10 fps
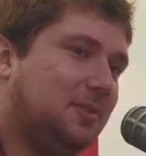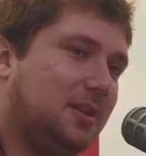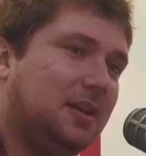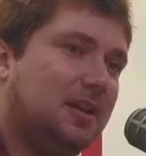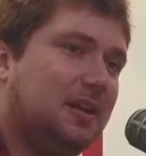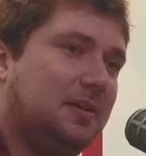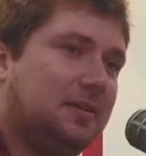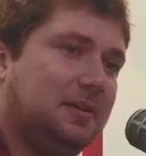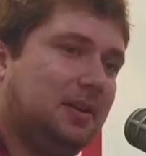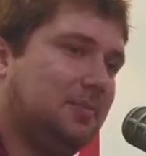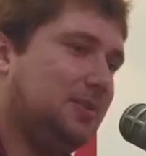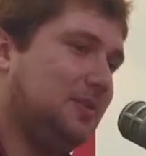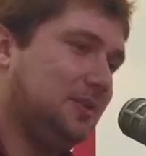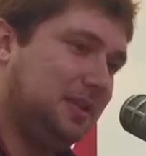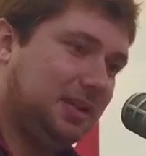But, I'm
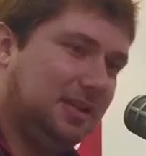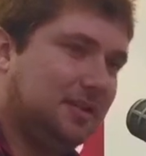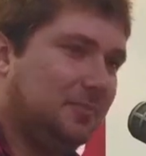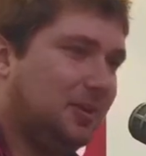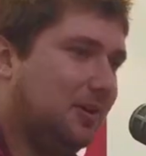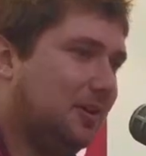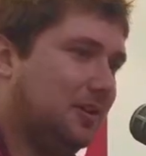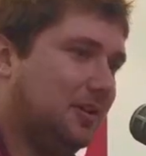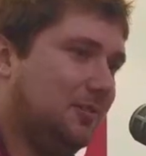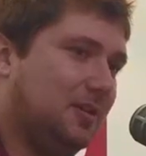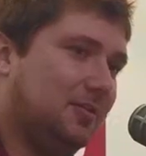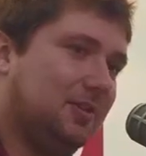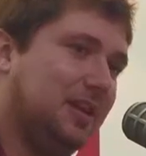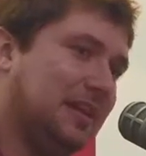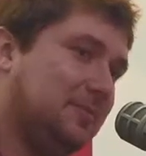using Ian and Mark, and we have a
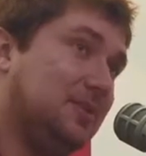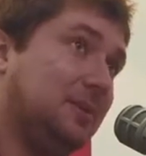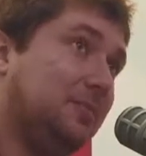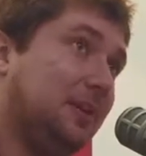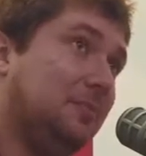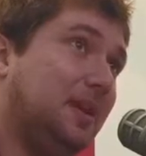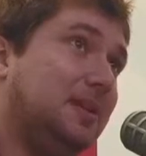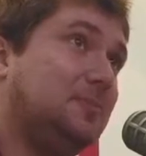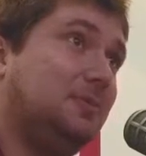new guy named Jimmy playing bass.